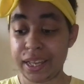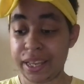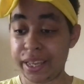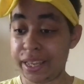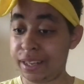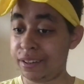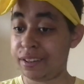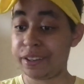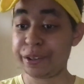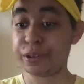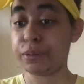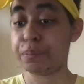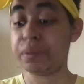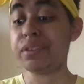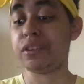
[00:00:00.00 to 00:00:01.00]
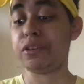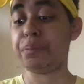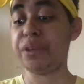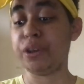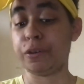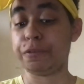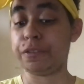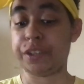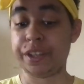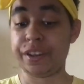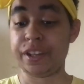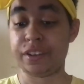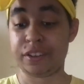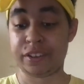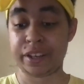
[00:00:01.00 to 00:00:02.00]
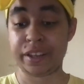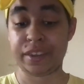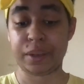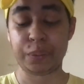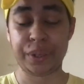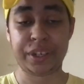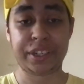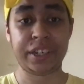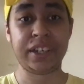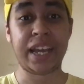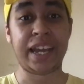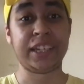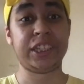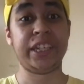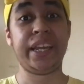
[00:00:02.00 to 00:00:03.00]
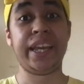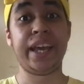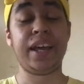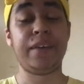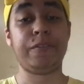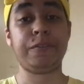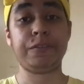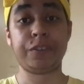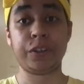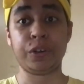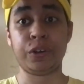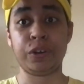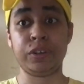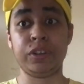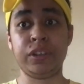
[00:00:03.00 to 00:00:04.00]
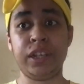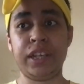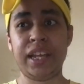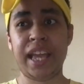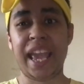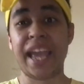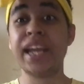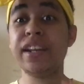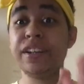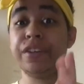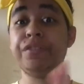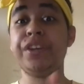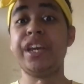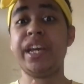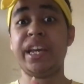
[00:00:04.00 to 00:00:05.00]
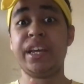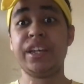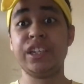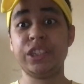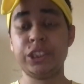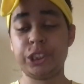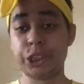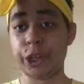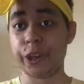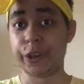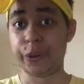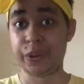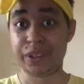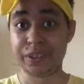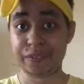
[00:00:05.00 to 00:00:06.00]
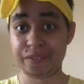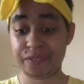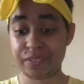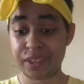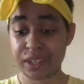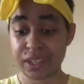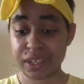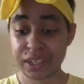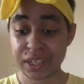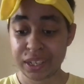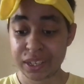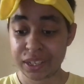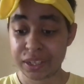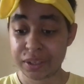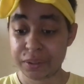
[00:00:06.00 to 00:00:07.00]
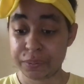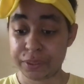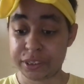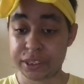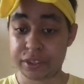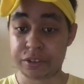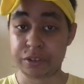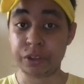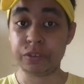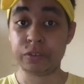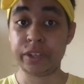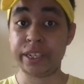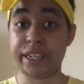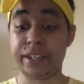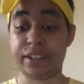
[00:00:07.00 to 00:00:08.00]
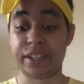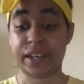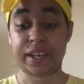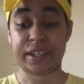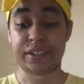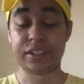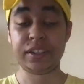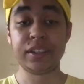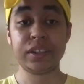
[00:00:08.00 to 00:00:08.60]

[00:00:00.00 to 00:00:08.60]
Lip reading: It still pisses me off to this day that we didn't actually get a full-on end-of-year show, which is really sad.